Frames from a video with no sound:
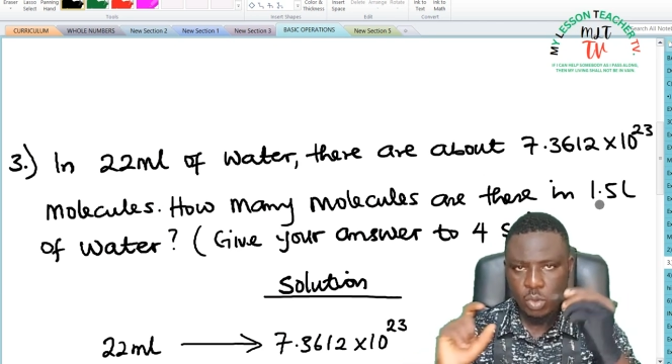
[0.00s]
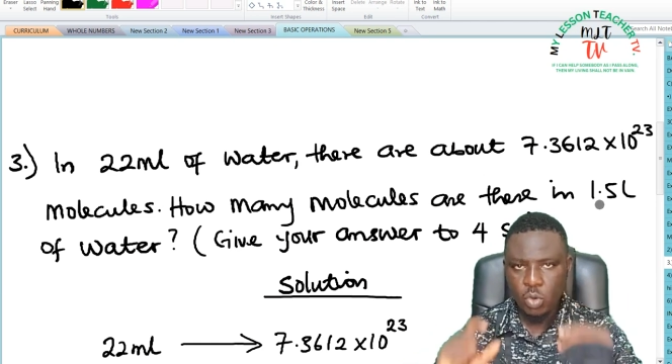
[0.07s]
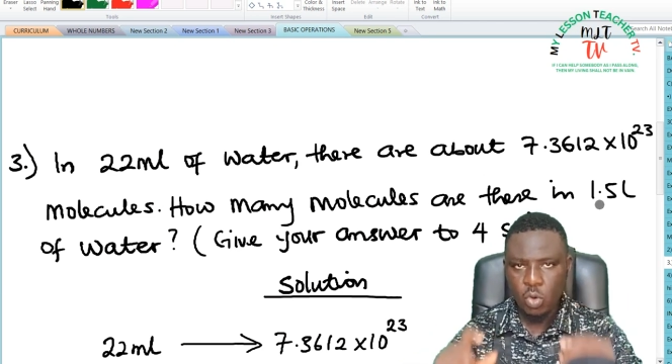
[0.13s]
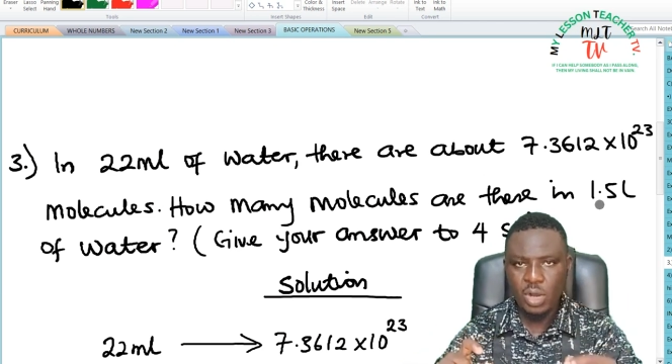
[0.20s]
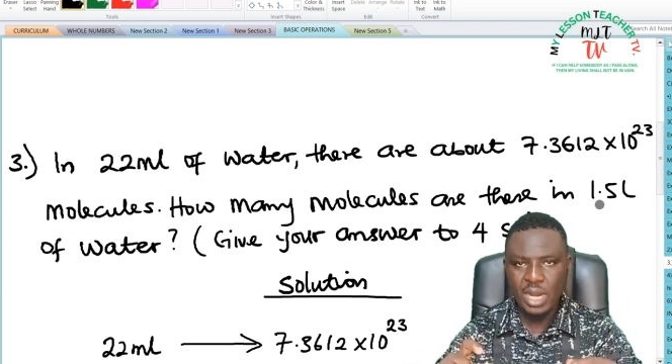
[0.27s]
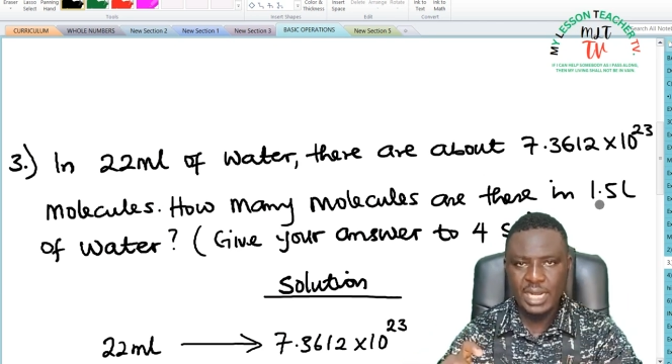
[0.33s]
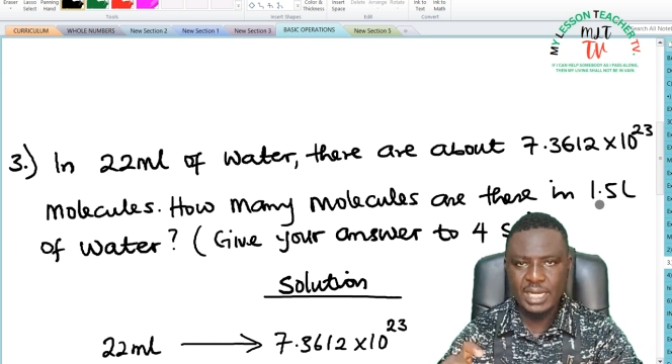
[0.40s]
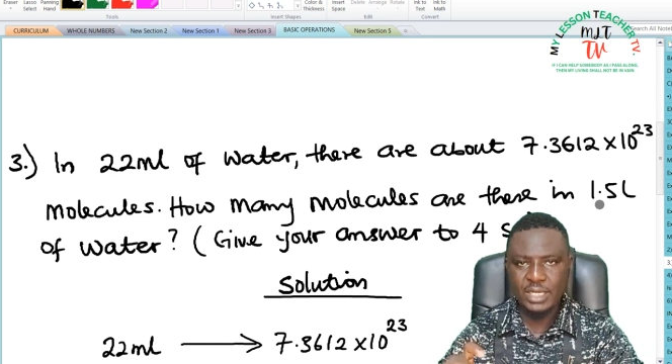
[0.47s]

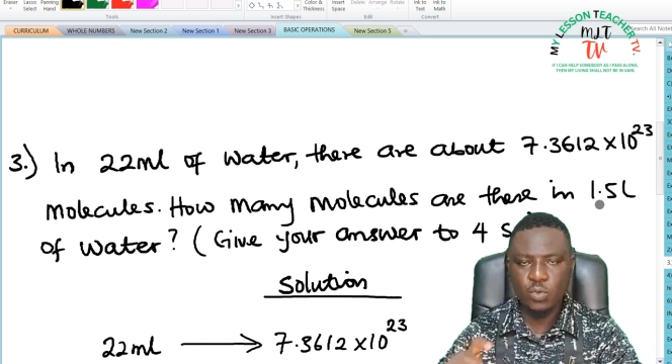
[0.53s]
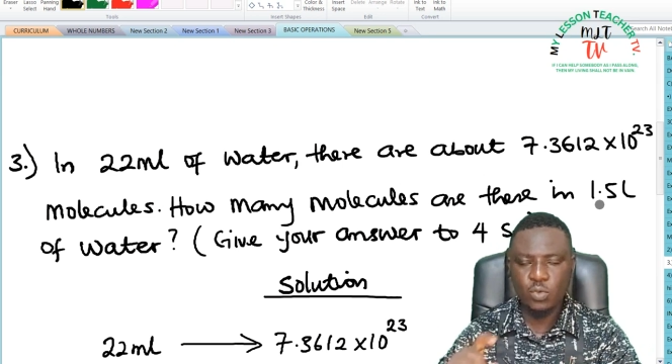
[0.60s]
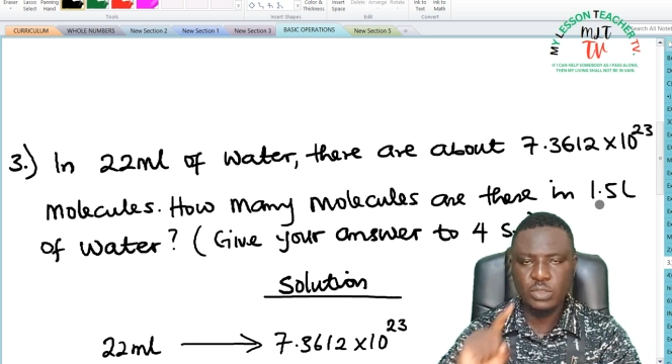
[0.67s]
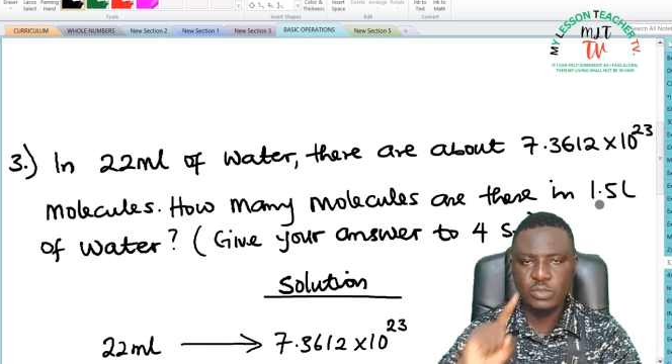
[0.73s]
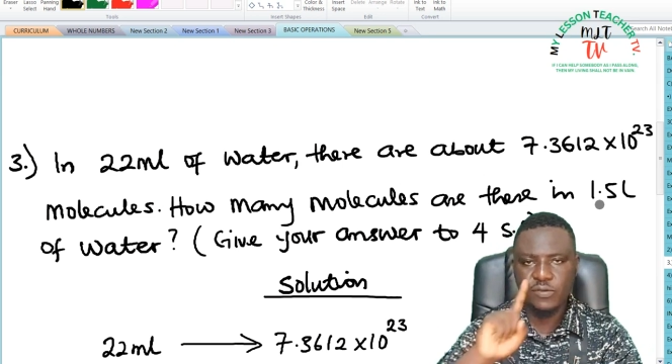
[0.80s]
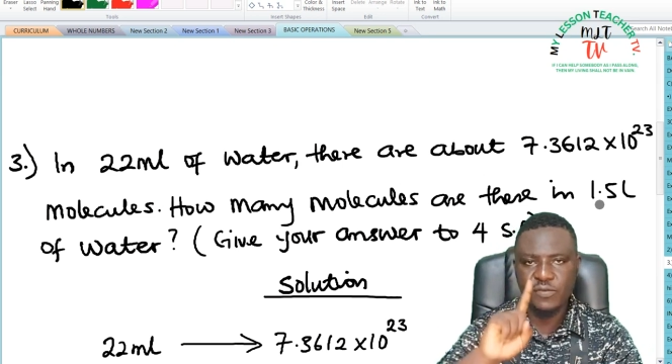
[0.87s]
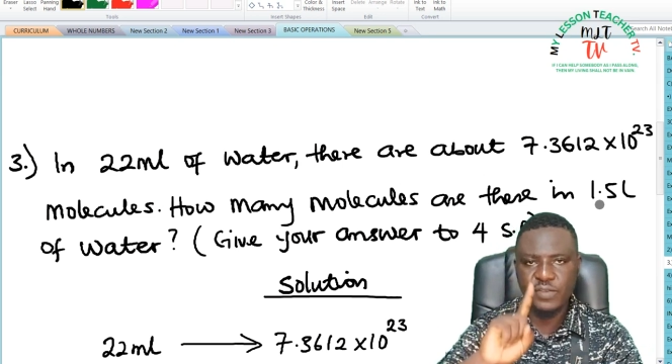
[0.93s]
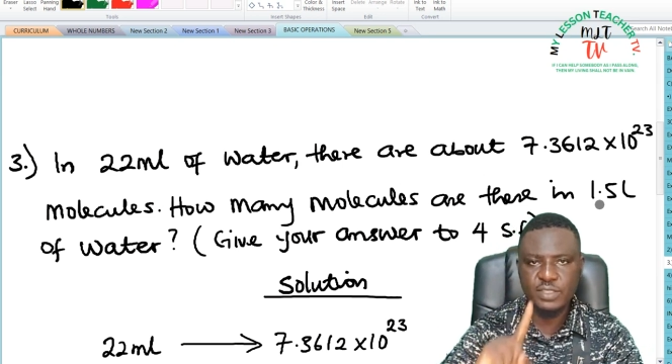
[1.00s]
All I did
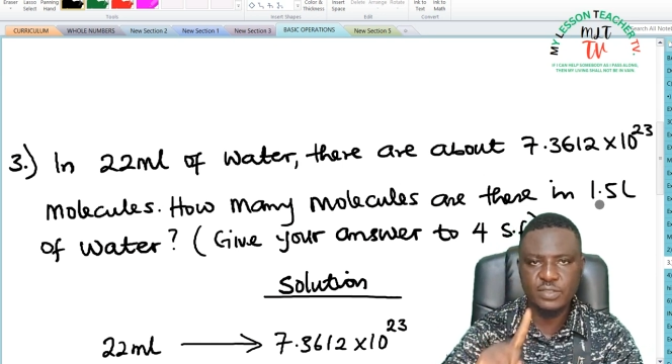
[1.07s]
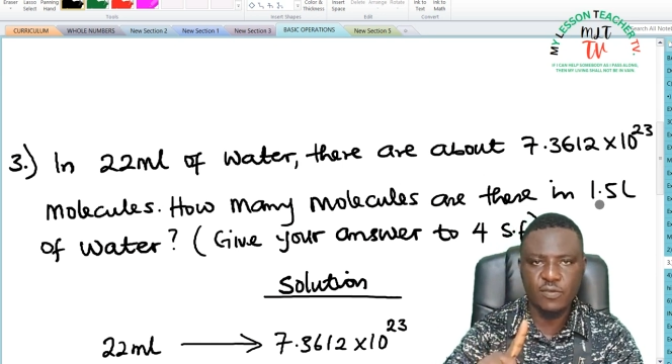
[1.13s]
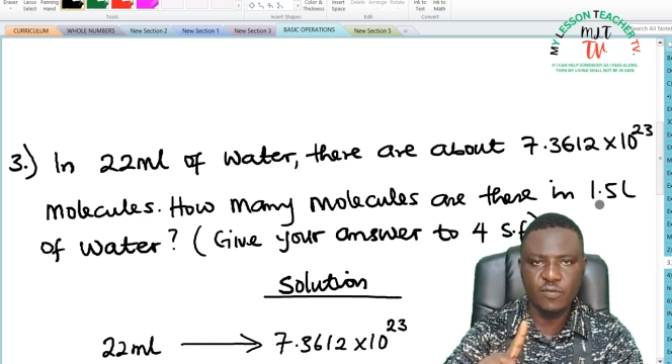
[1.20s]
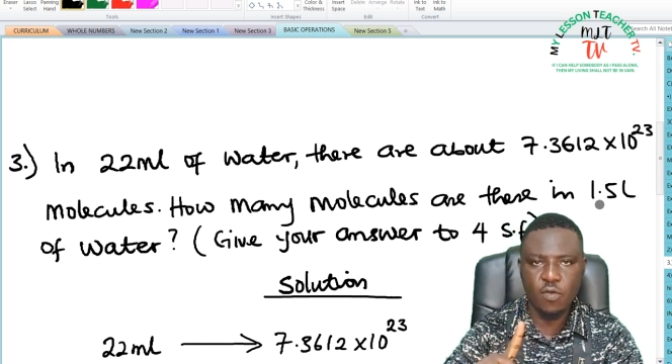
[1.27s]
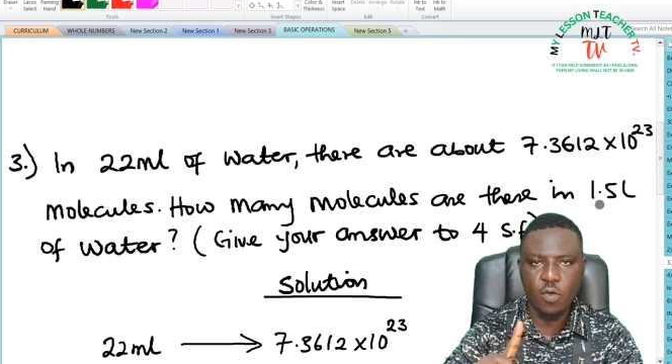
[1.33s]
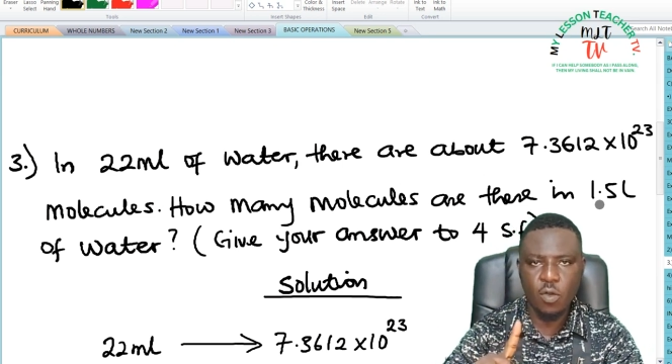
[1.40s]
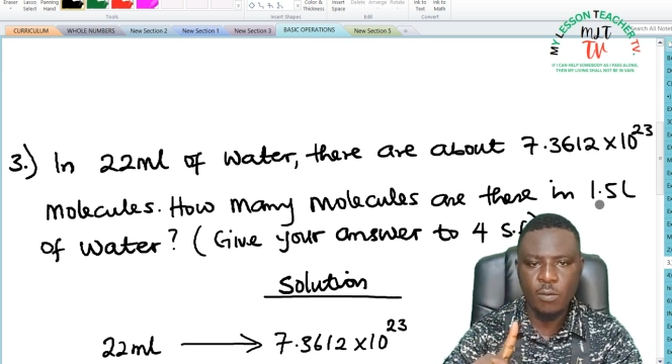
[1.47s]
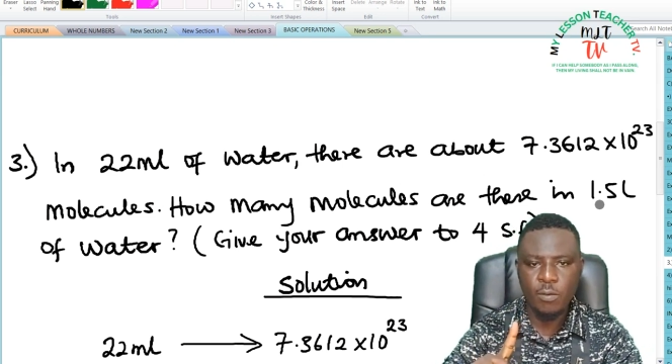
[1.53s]
was to first
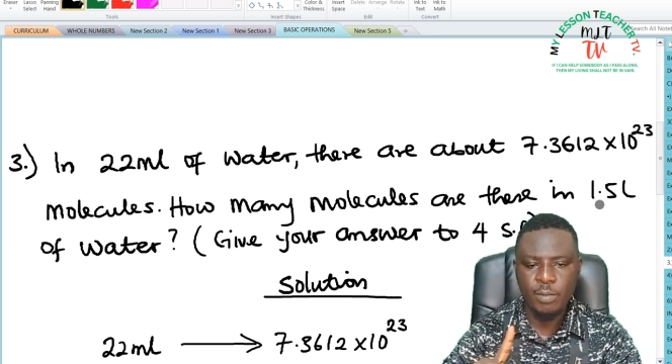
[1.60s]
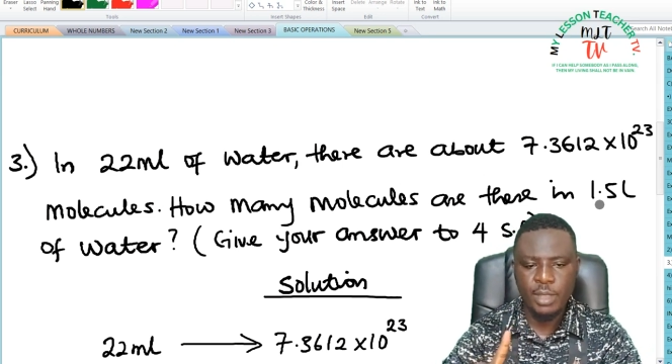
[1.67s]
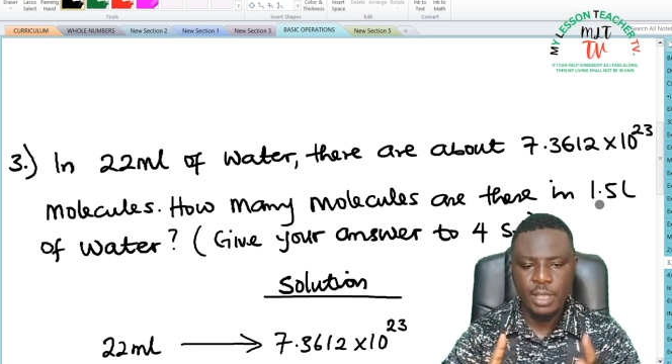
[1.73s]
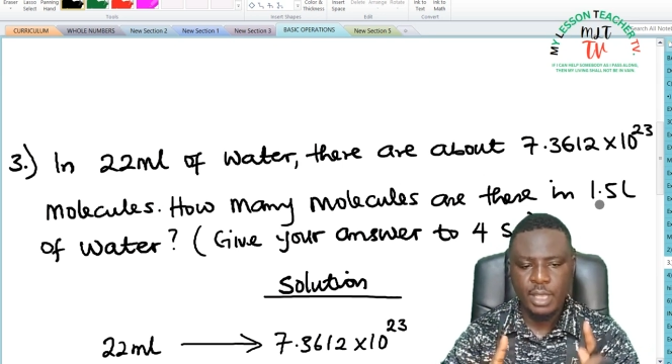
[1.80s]
of all